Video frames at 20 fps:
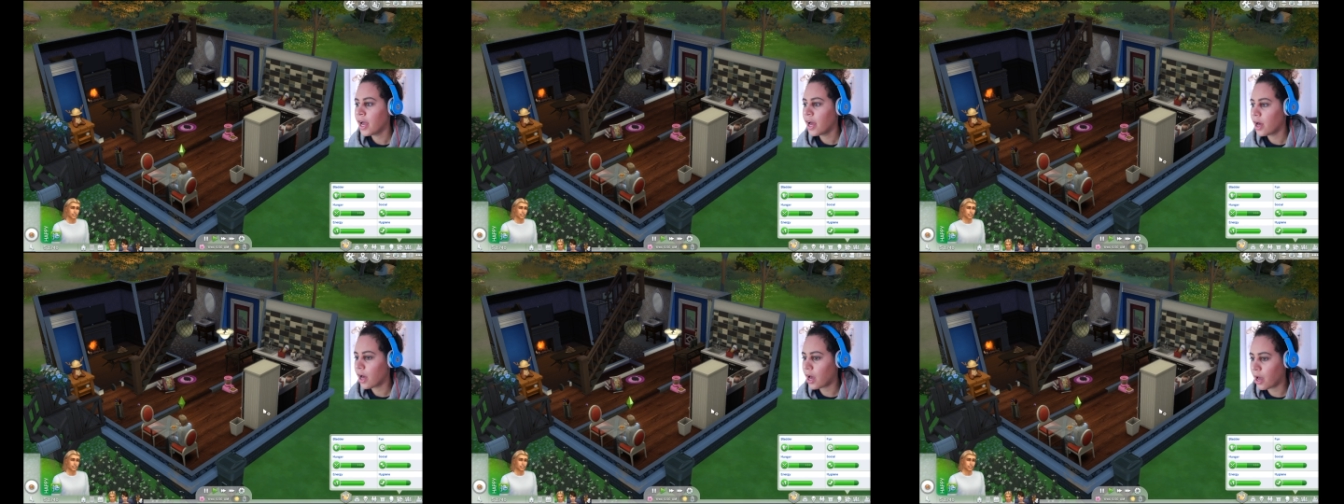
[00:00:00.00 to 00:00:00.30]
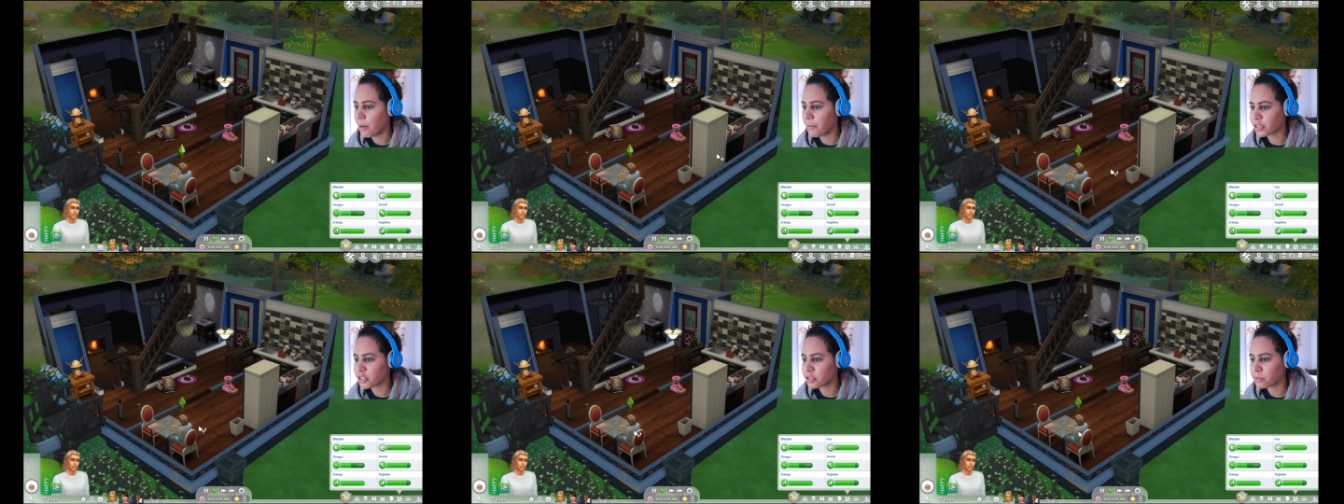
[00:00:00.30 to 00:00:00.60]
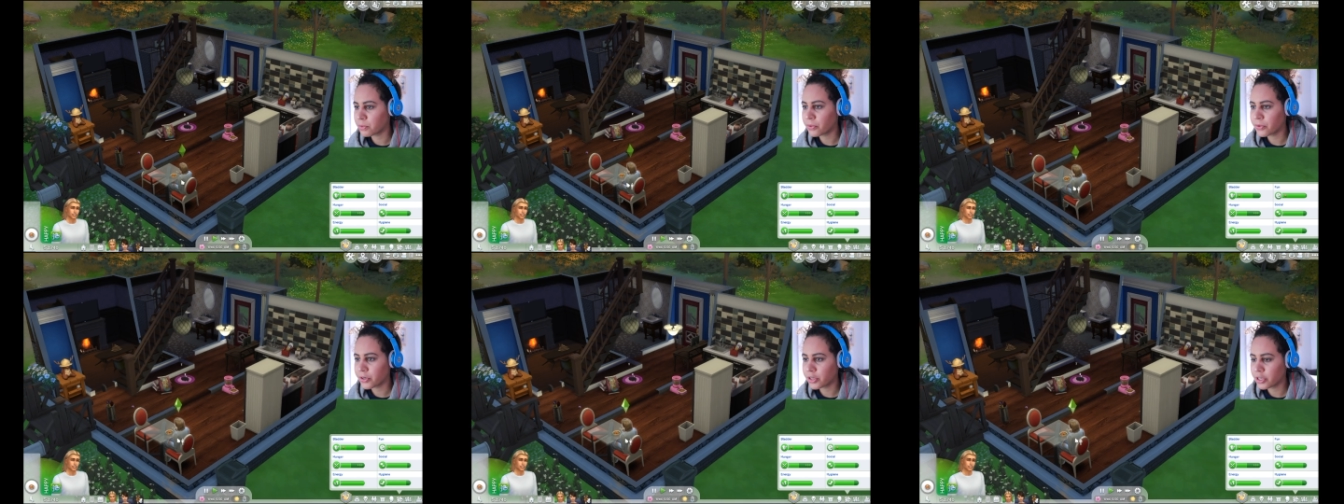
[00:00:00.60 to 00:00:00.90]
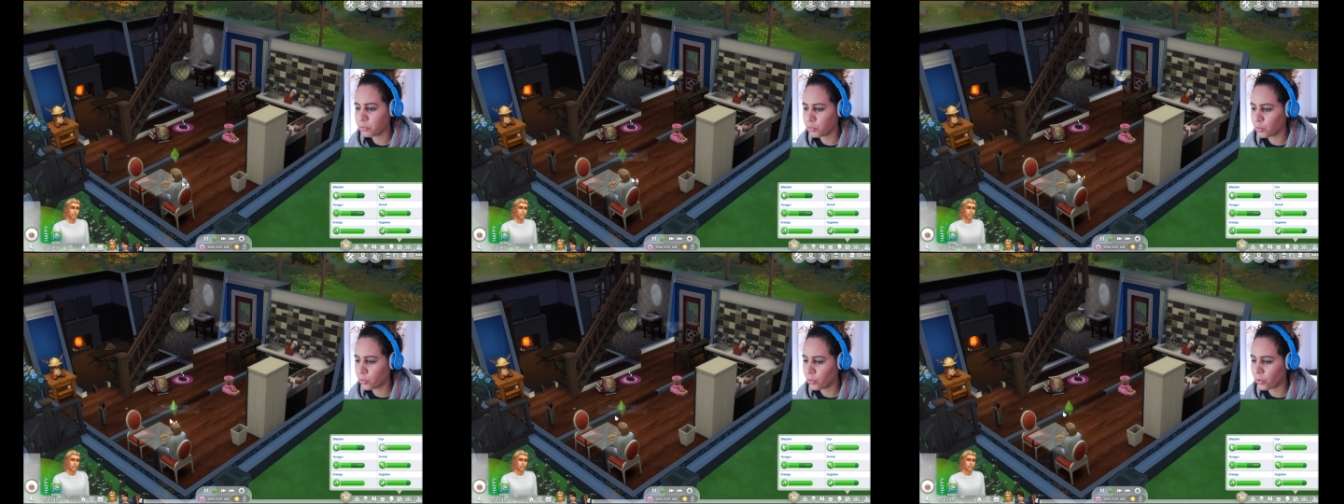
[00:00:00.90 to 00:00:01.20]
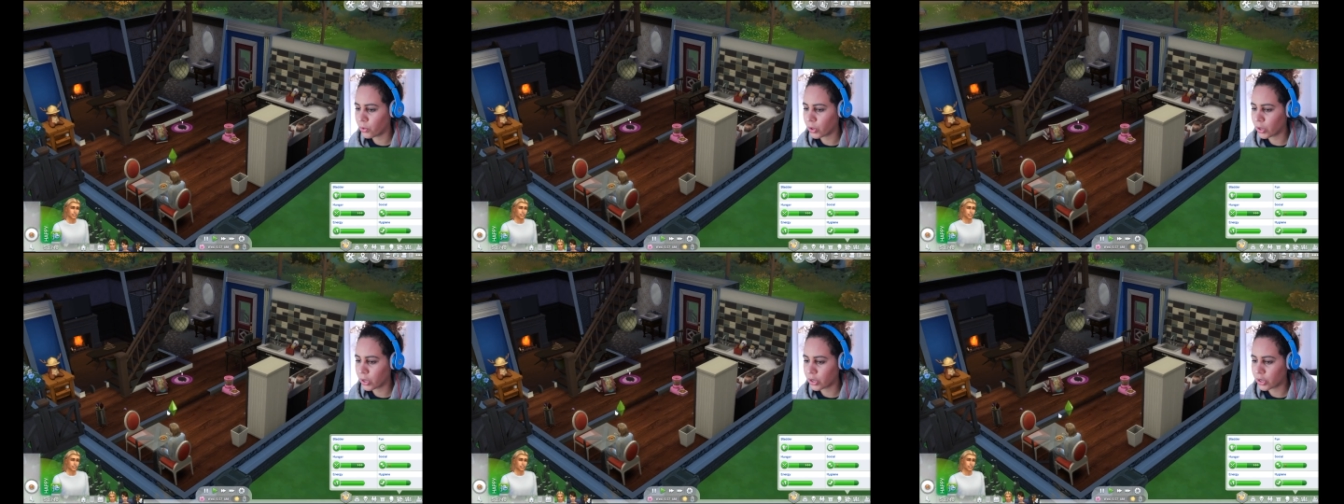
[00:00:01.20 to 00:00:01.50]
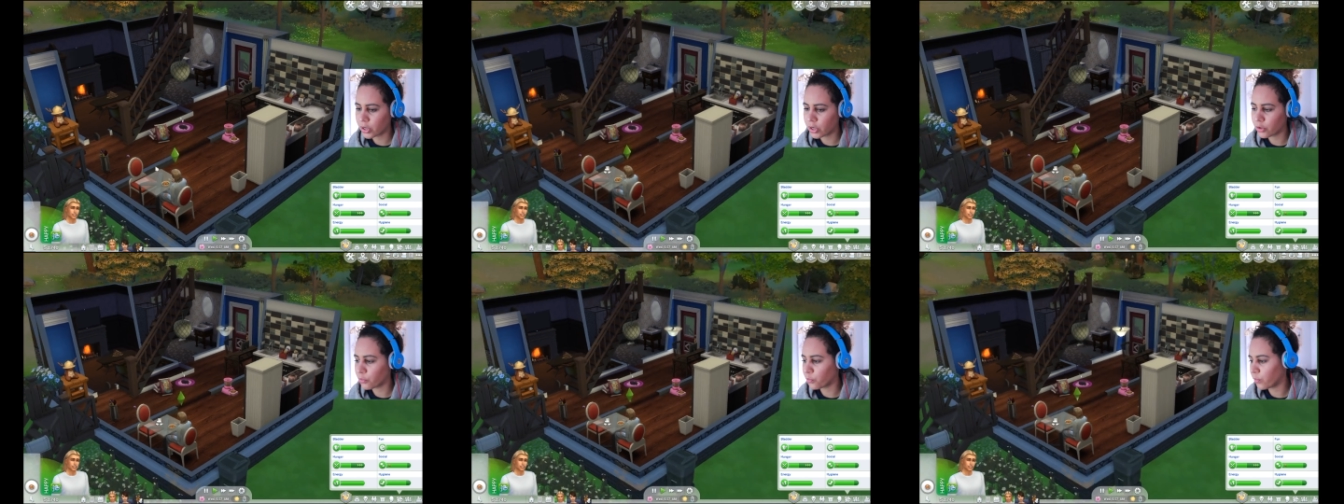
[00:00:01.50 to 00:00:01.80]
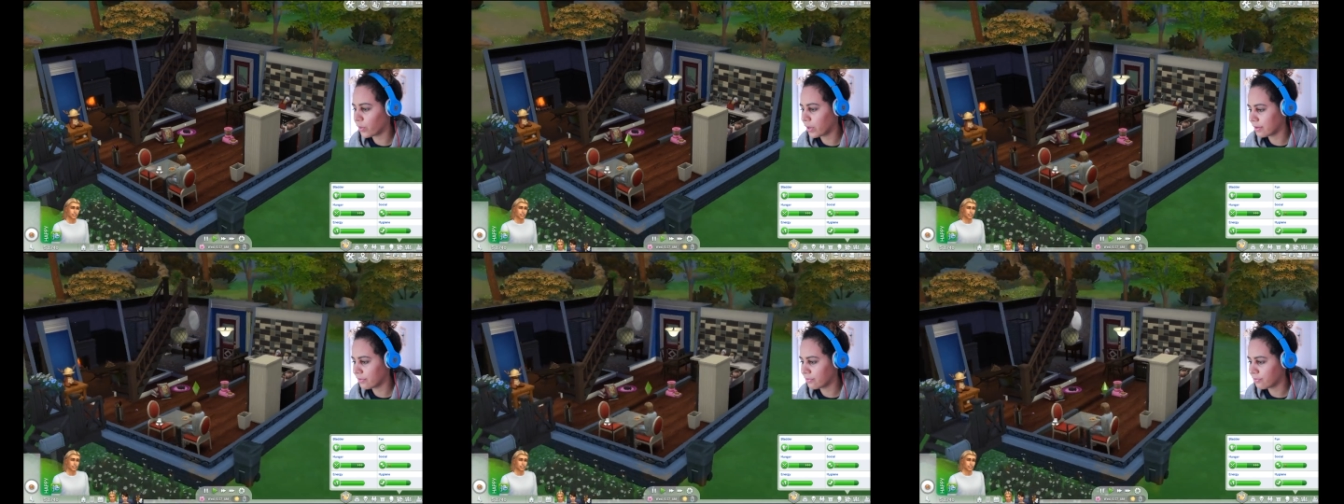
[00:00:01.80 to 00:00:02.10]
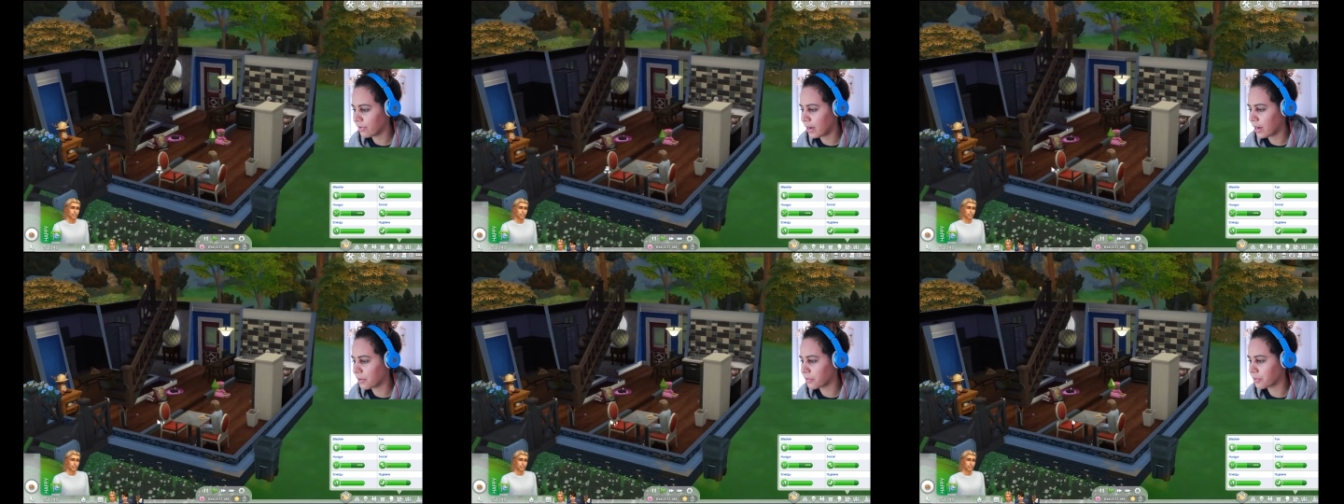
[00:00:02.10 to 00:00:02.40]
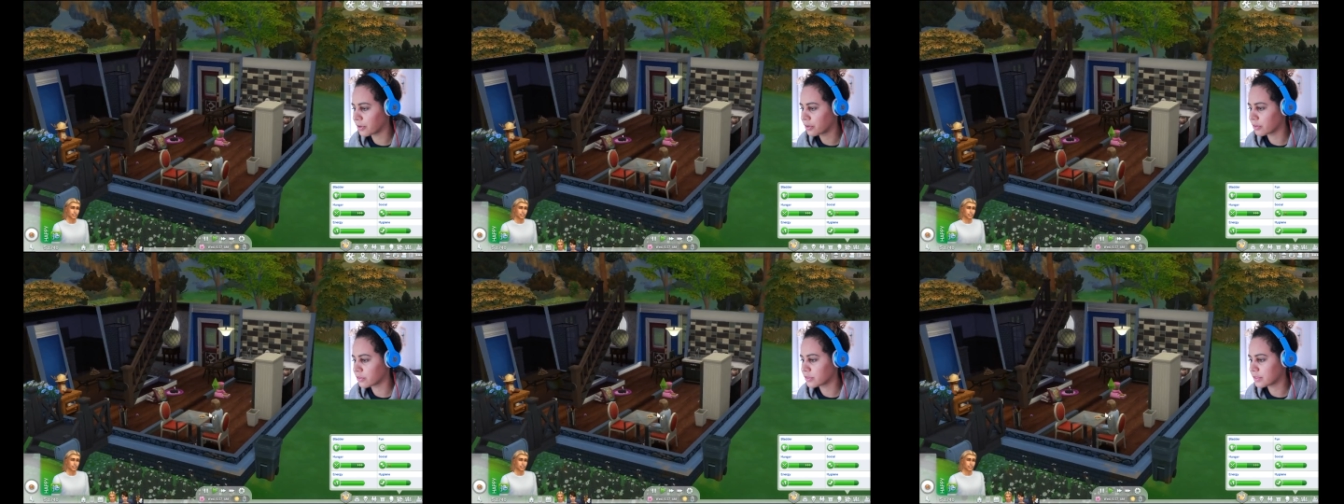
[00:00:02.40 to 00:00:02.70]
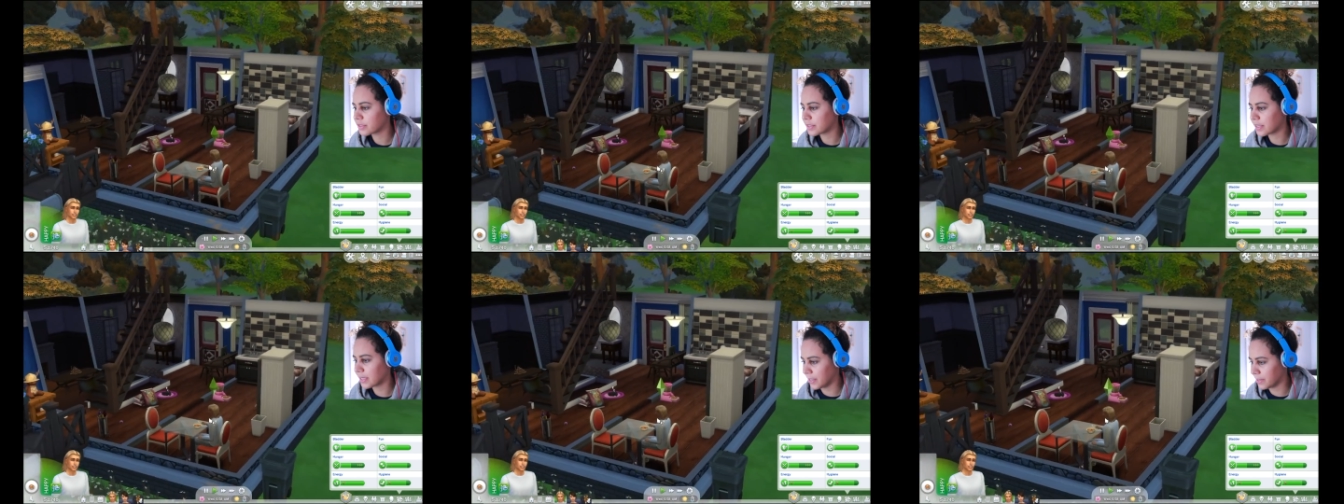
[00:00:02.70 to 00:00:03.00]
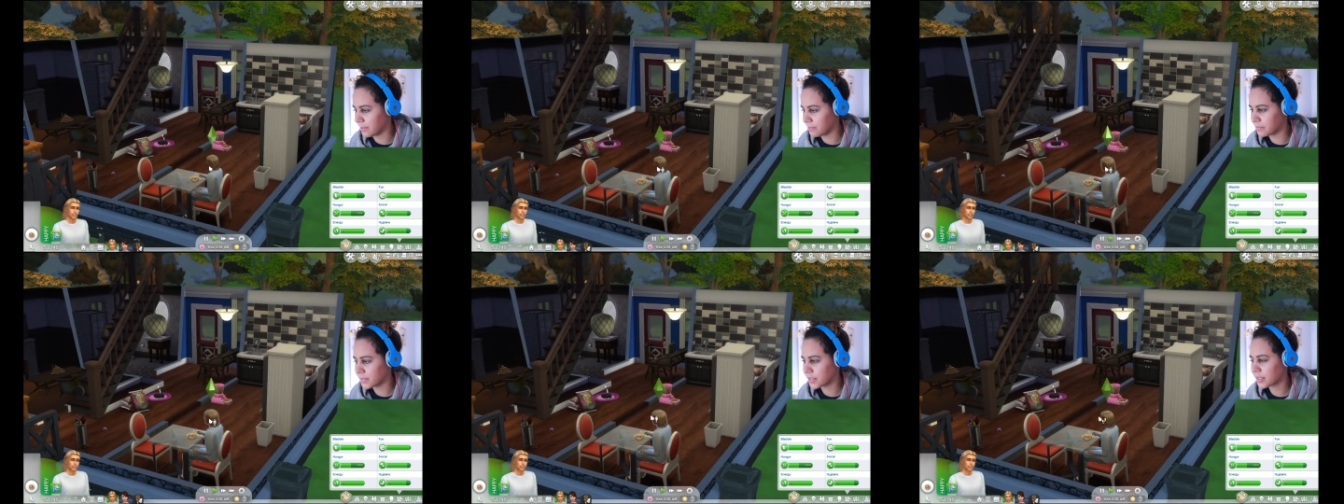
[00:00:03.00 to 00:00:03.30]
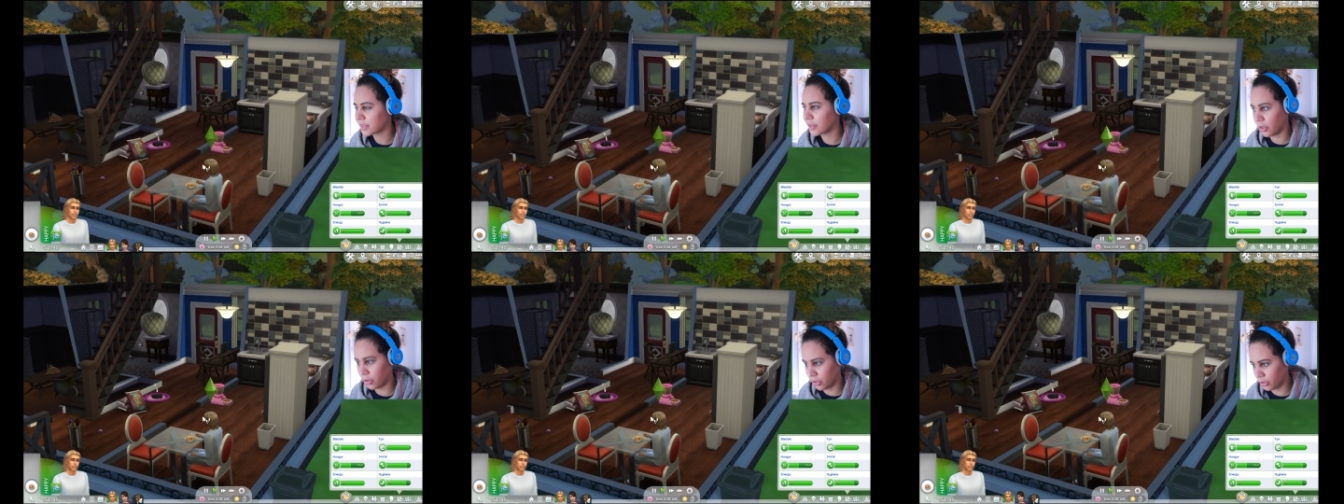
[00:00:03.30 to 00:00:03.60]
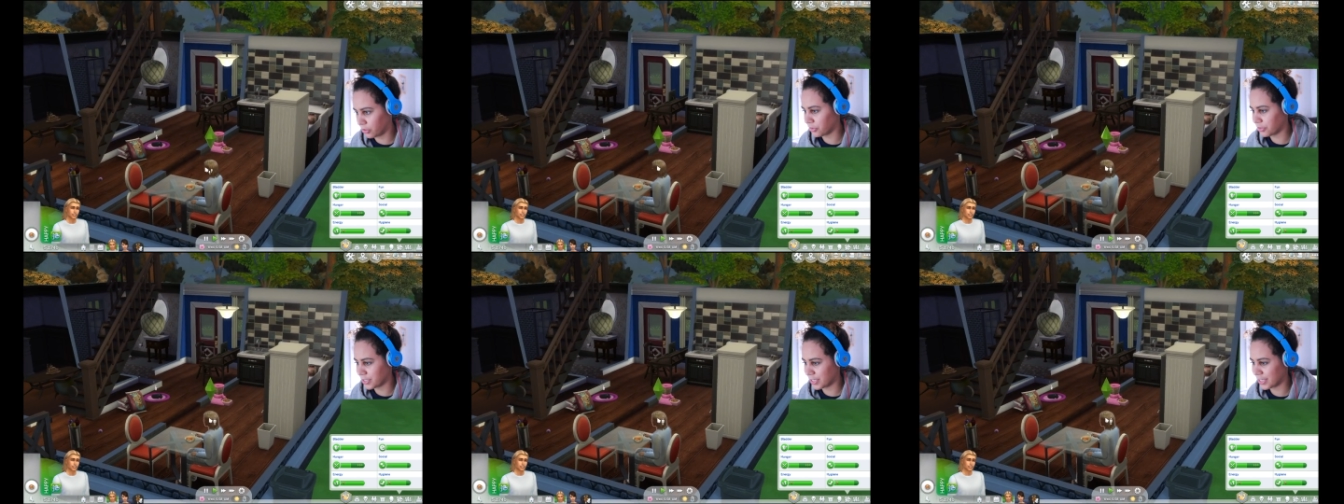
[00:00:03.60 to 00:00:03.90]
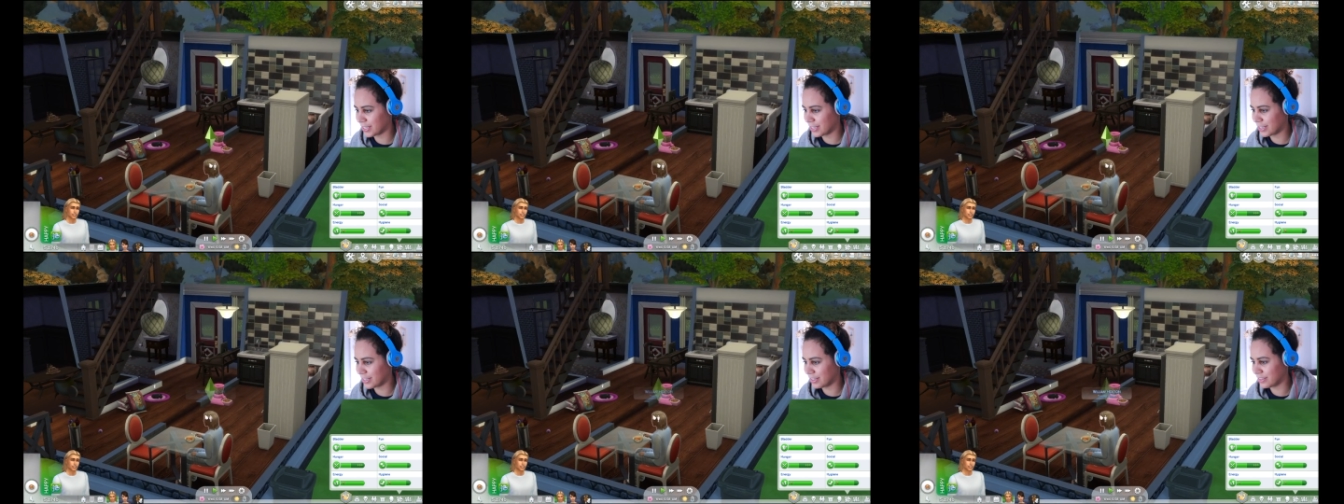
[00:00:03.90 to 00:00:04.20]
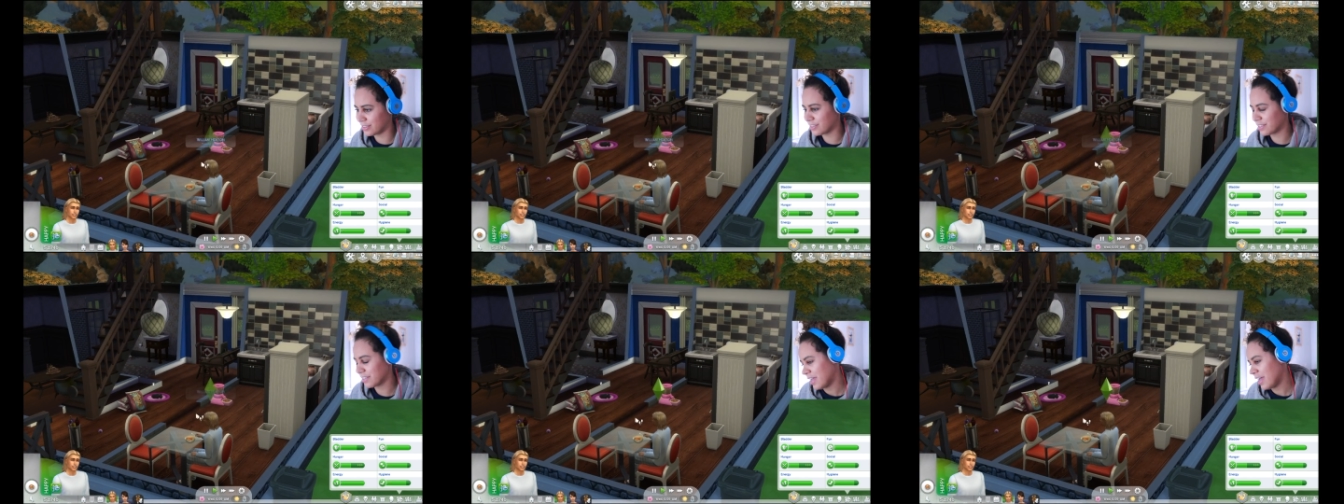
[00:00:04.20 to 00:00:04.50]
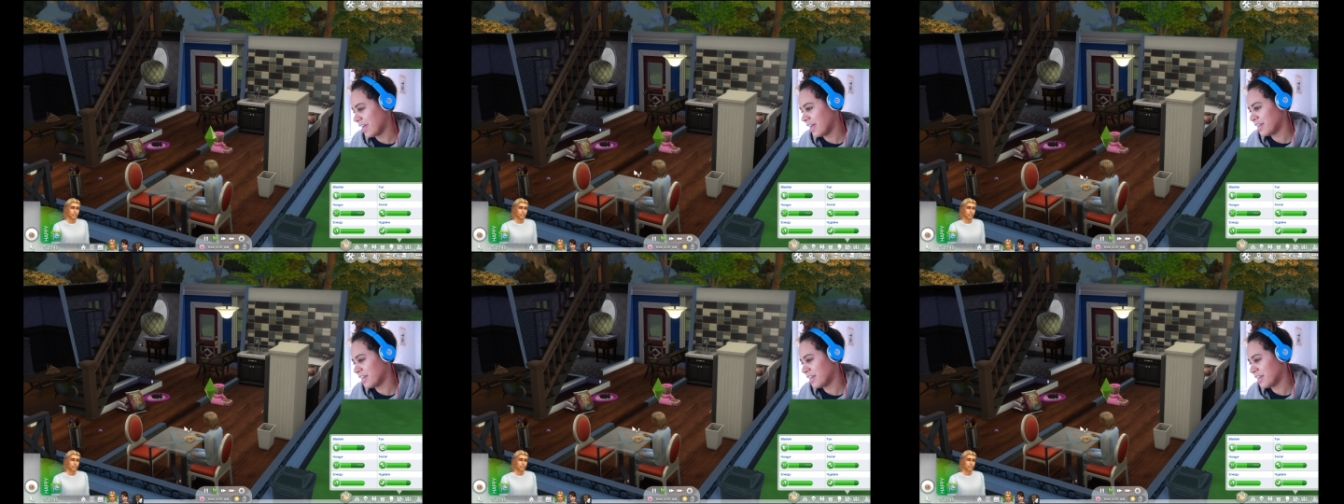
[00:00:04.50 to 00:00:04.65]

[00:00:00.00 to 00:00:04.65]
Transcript: um, exploring more with our Sims, the Holtons.